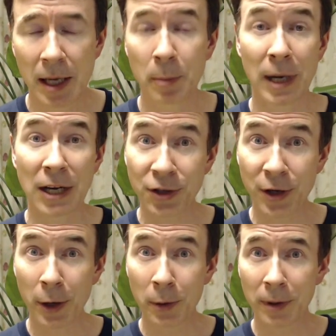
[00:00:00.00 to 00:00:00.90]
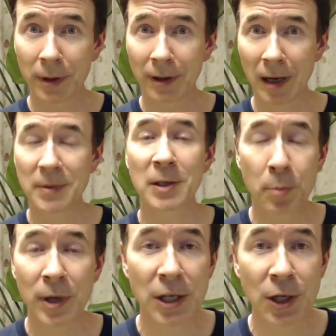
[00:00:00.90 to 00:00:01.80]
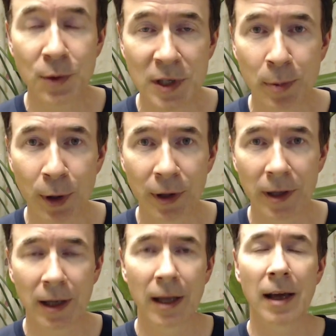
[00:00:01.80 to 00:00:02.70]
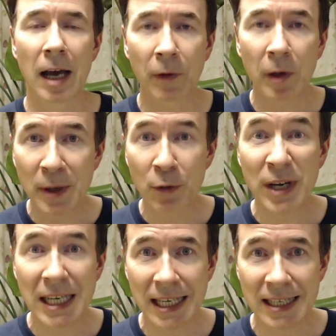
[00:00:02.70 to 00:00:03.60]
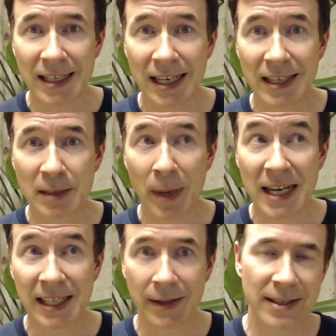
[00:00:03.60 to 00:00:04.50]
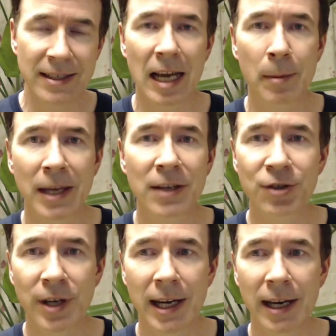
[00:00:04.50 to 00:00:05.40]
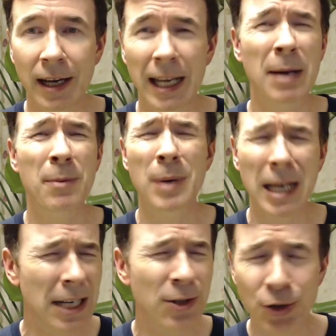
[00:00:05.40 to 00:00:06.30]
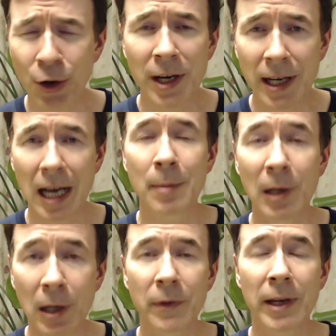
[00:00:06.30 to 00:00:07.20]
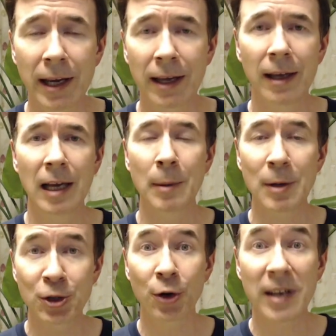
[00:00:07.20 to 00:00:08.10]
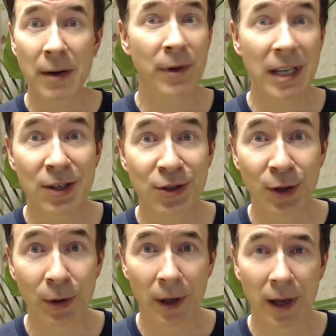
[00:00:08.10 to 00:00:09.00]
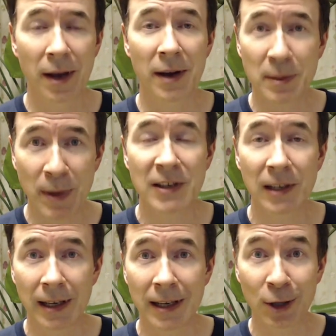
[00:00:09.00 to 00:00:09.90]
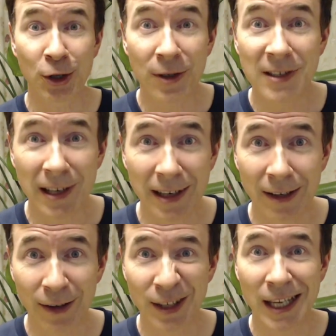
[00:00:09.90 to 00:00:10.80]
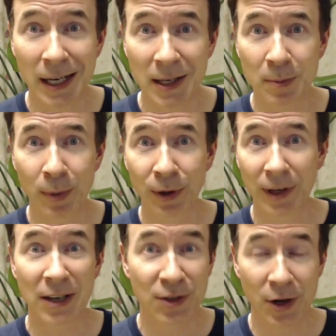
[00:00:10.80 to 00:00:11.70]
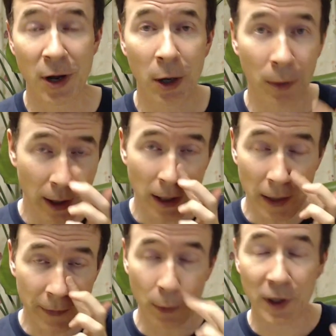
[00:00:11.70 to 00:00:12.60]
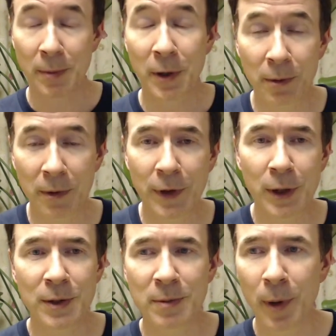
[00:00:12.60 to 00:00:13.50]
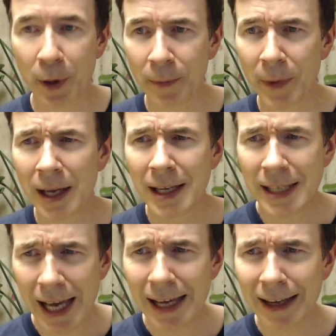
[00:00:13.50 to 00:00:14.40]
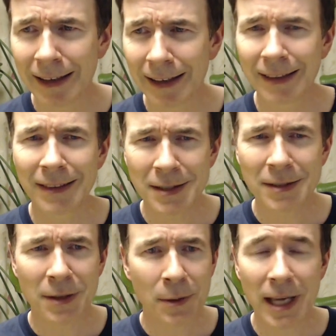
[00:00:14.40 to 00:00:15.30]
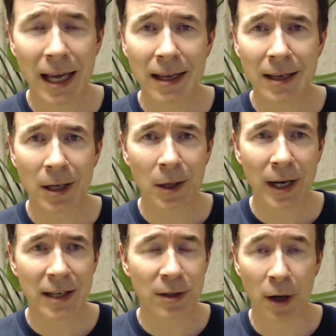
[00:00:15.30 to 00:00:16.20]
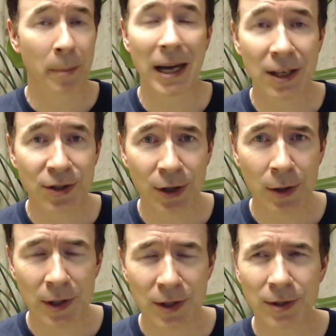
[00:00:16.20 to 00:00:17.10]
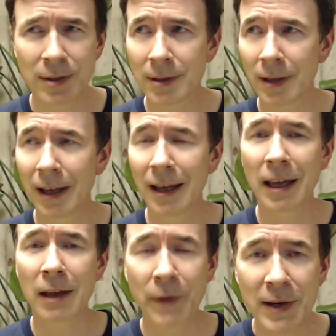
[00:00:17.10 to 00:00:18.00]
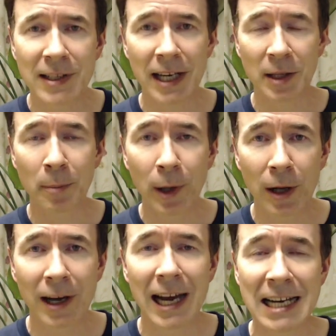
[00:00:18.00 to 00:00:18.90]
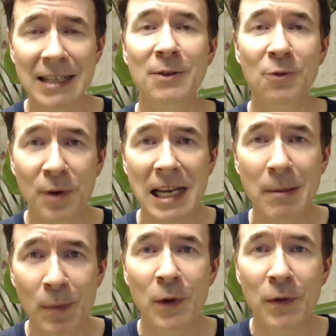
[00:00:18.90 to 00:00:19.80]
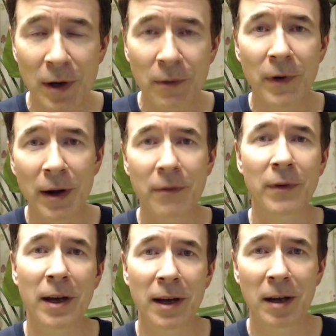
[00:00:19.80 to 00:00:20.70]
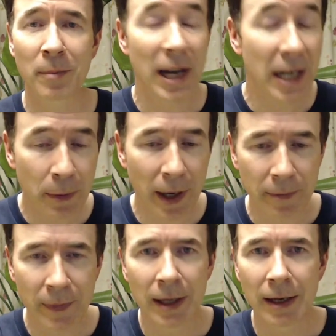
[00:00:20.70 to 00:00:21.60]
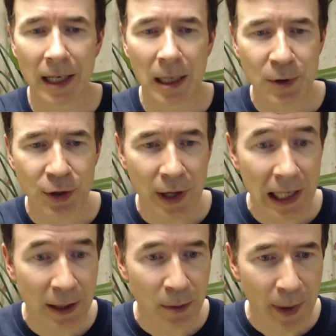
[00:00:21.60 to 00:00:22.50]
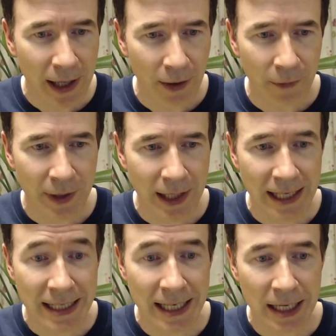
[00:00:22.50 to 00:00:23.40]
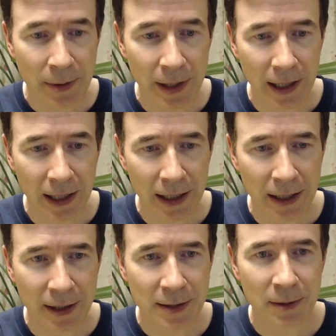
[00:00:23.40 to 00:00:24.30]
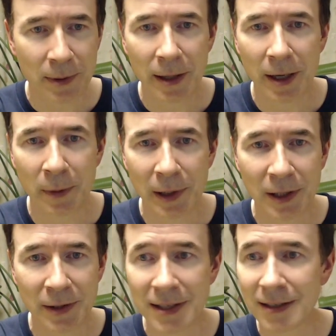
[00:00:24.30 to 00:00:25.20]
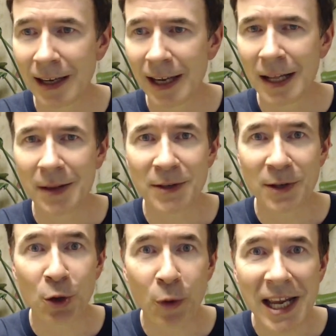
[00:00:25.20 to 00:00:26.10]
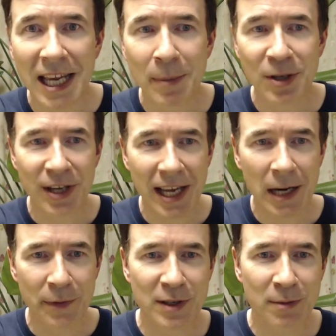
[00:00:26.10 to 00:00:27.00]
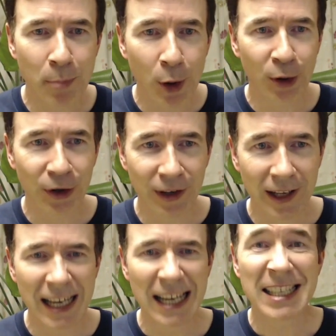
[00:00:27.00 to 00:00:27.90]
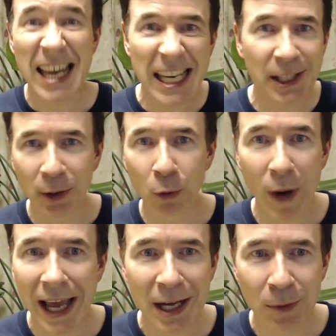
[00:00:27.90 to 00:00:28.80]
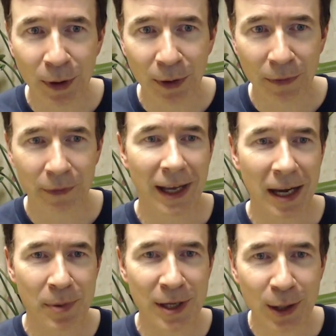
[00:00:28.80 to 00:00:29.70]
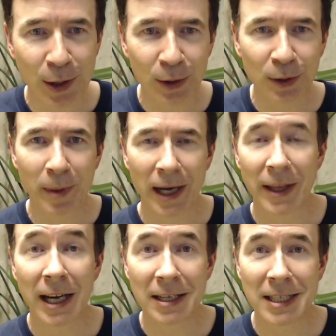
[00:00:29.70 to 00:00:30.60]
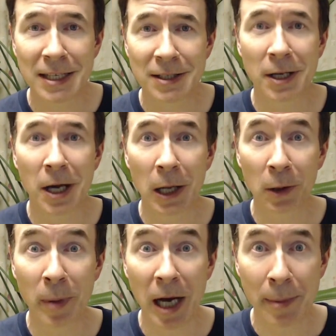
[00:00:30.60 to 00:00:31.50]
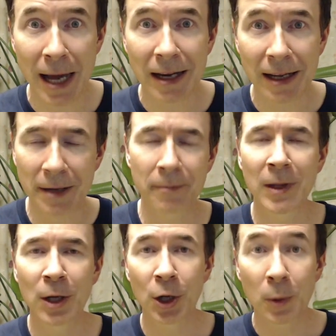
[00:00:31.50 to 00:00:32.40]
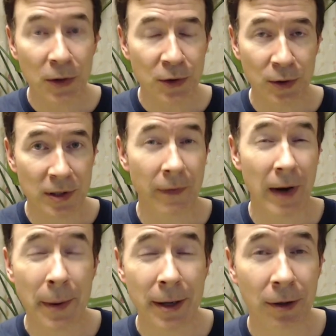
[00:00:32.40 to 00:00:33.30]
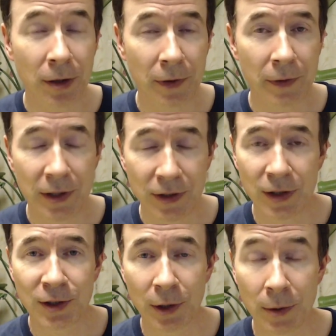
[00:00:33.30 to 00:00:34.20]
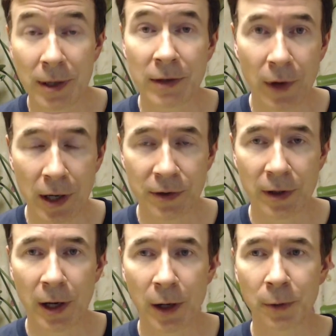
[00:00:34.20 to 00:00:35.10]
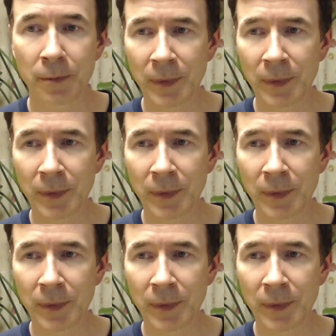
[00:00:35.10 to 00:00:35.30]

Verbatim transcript: But as you know, I'm still pretty new to Spawn. I've only been reading it since basically this time last year, and I'm enjoying it. I'm loving it. I'm enjoying every issue, especially Gunslinger and King Spawn, as you know, if you watch my other reviews. But yeah, this is okay. You know, it's not a bad issue. It's just, it feels like the plot hasn't really moved on very far. But anyway, let me show you a little bit of the interior art. Where are we? Look at this. There's a great image here of Spawn taking on a werewolf. Yeah, pretty cool, by the artist Carlo Barberi, who also does a variant cover for this issue, as far as I know.